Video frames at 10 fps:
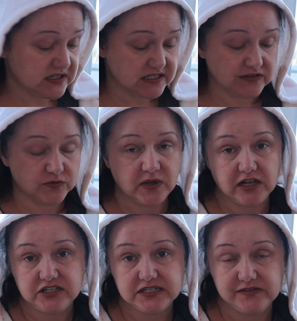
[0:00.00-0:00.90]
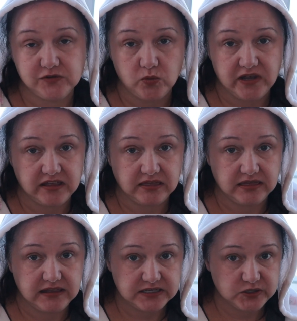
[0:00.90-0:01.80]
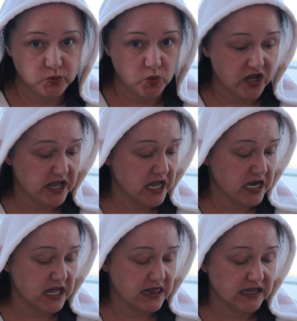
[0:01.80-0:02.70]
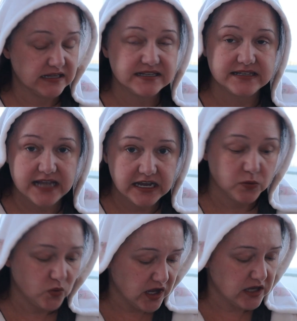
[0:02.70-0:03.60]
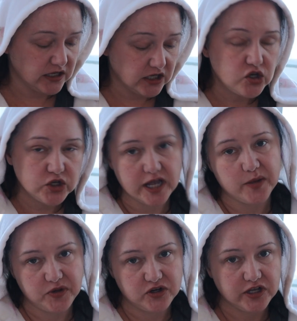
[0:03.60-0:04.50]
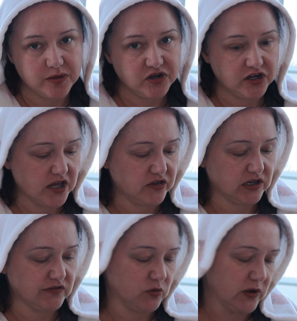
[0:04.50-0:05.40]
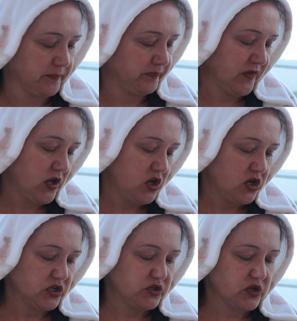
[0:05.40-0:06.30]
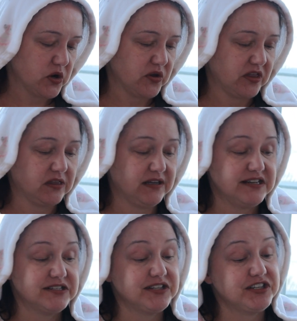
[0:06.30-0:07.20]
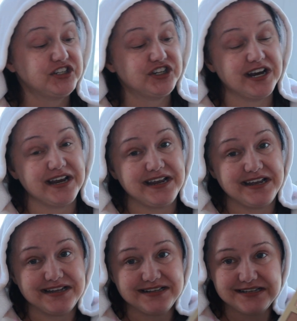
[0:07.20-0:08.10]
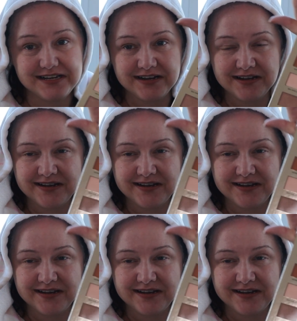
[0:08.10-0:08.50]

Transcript: this giveaway, I'll just give away this one, and then the second one, it'll come in another giveaway. So these are the shades.